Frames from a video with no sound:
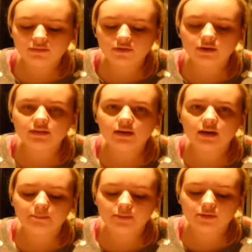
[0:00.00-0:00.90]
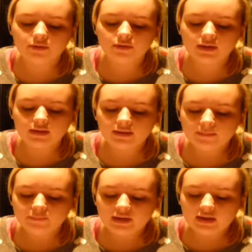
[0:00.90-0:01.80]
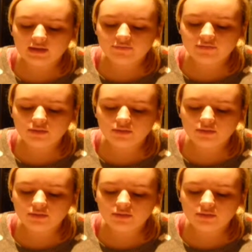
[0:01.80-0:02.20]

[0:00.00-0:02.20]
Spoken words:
For example, if